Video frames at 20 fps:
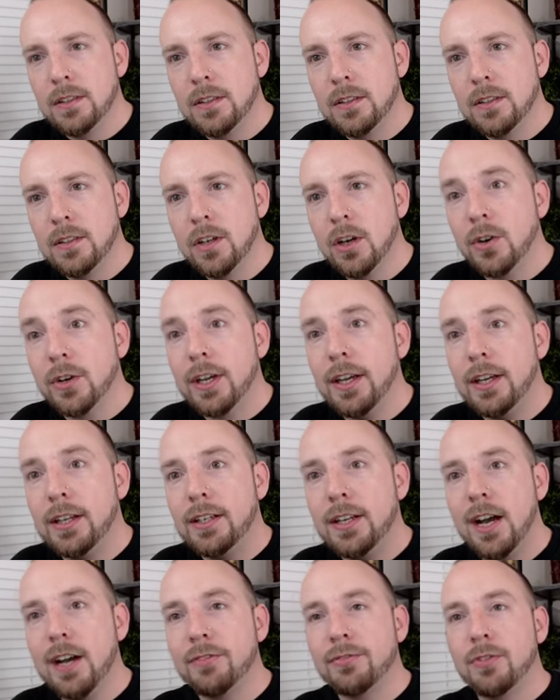Okay,
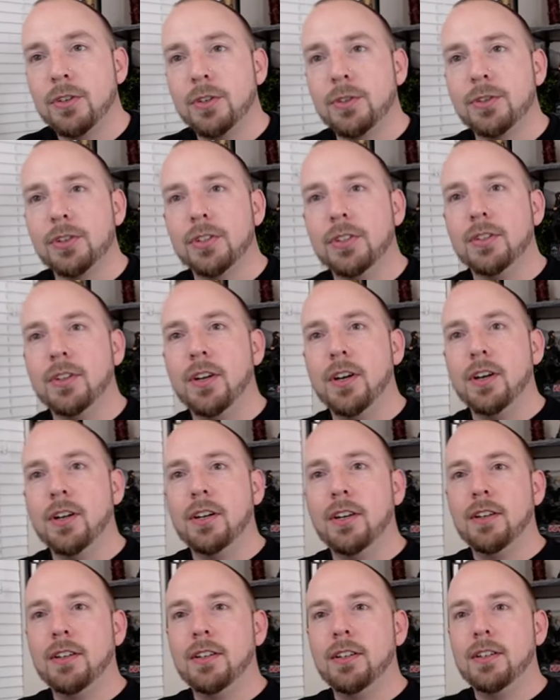not frozen.
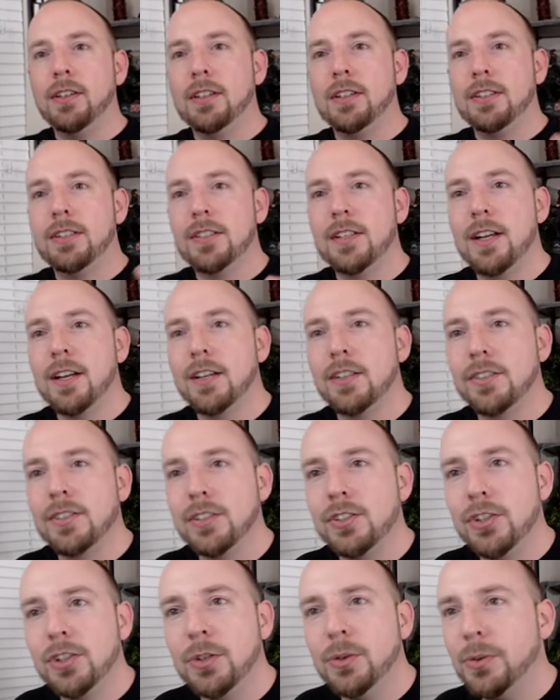It's not us,
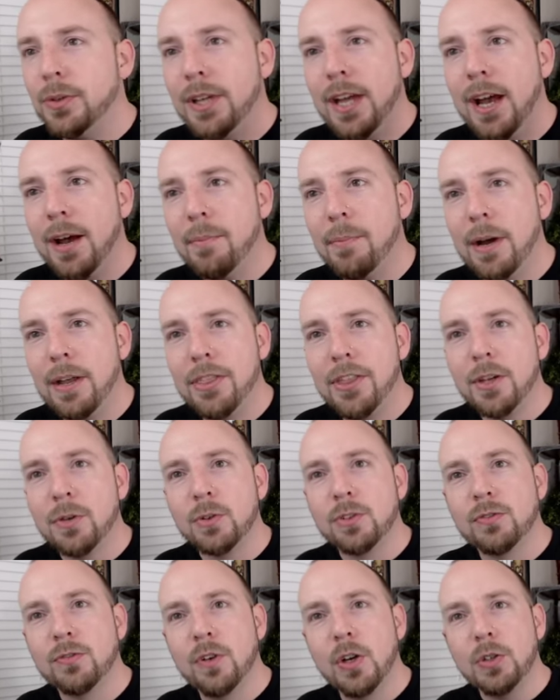it's you. Yeah, my thing
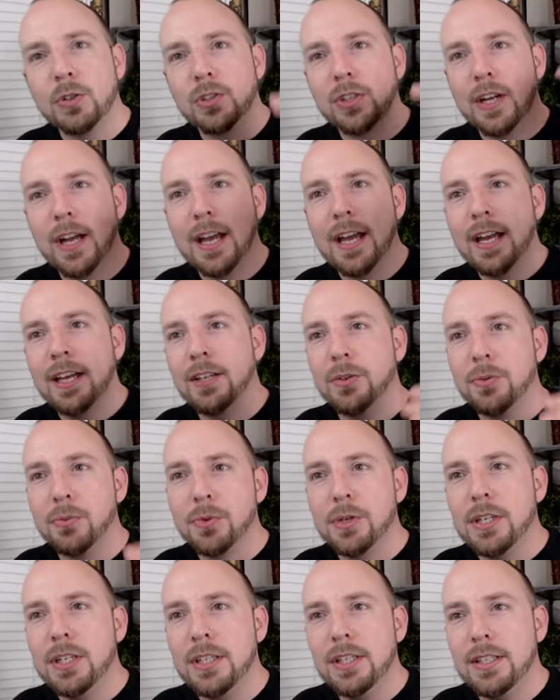was frozen. I had to
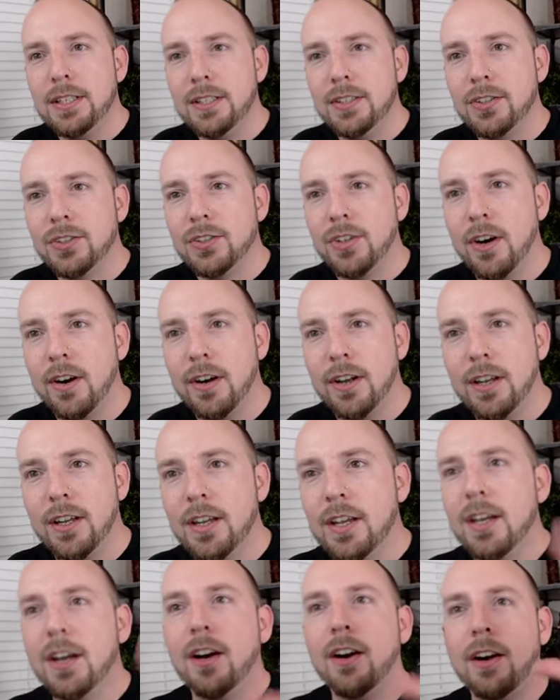restart it.
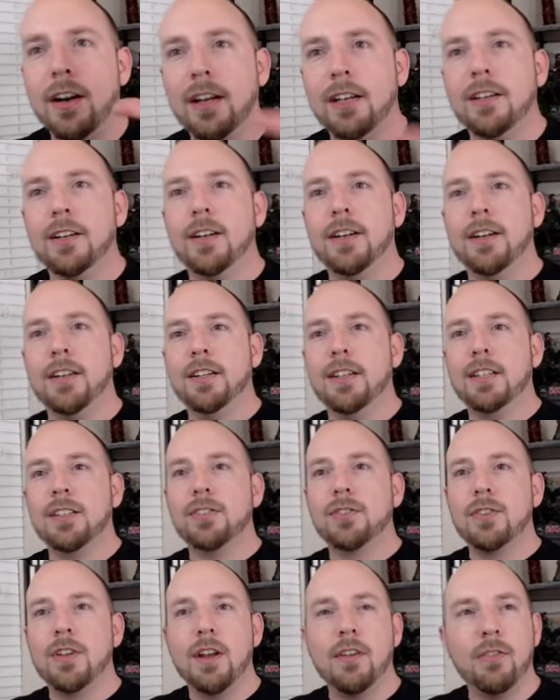All right, all right.
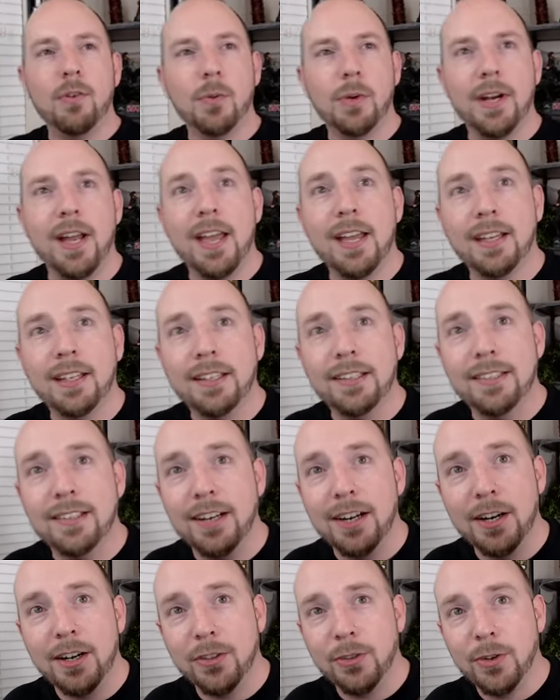Thanks, everyone, hanging in
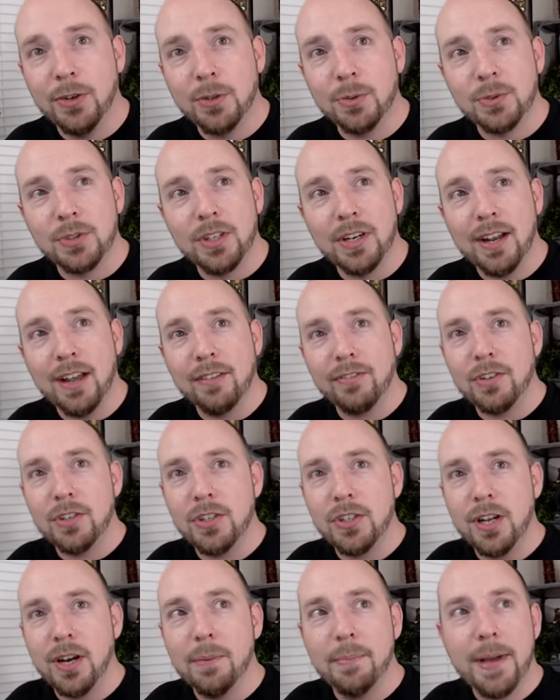there. I thought I was going to have to
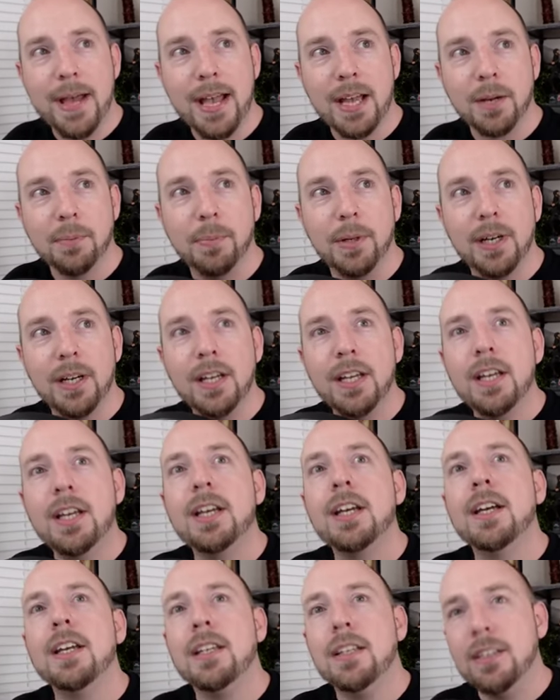shut it back, but
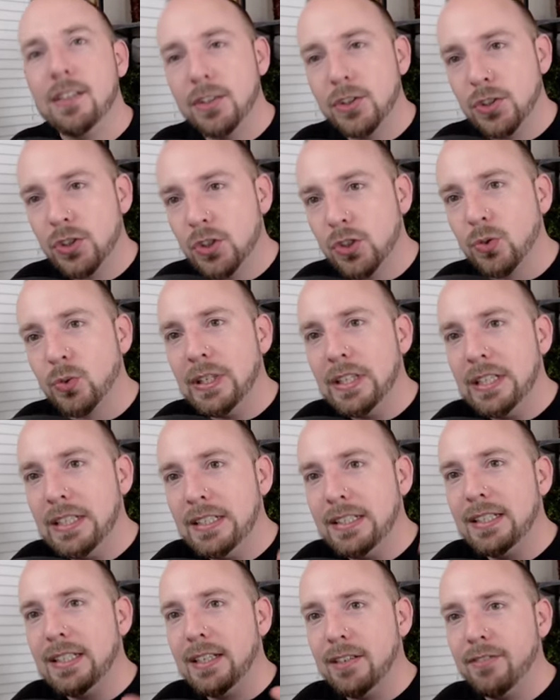the
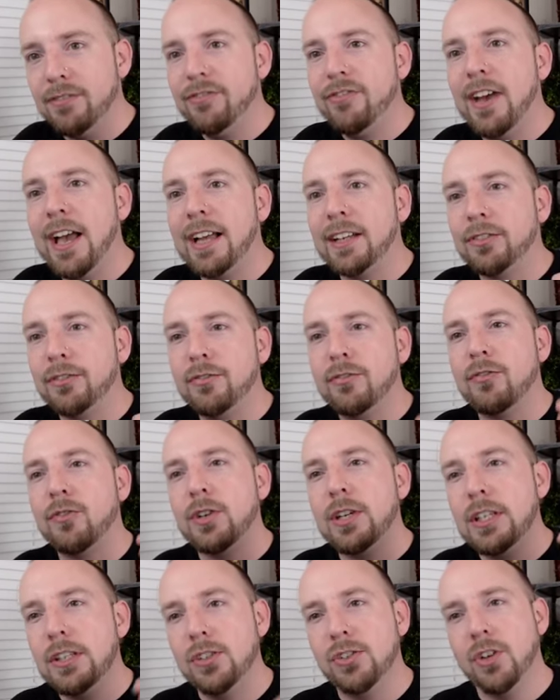screen did, in fact,
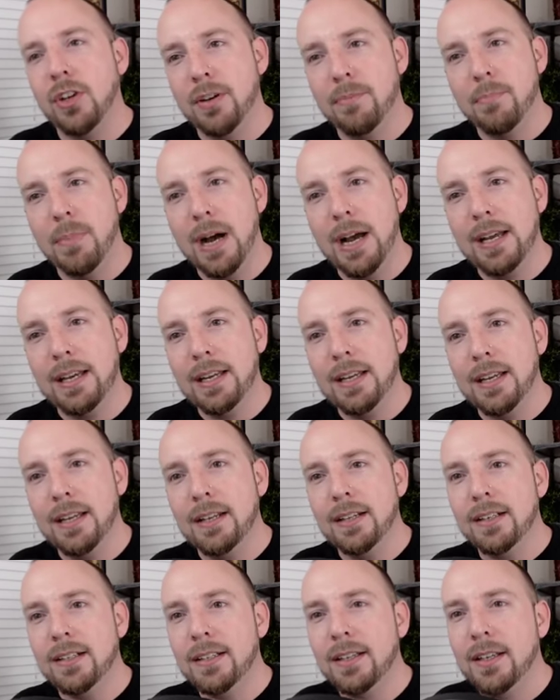freeze on my
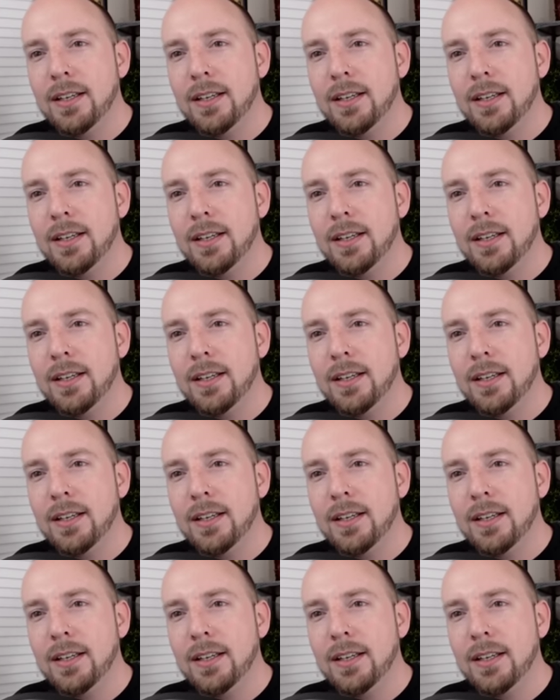end.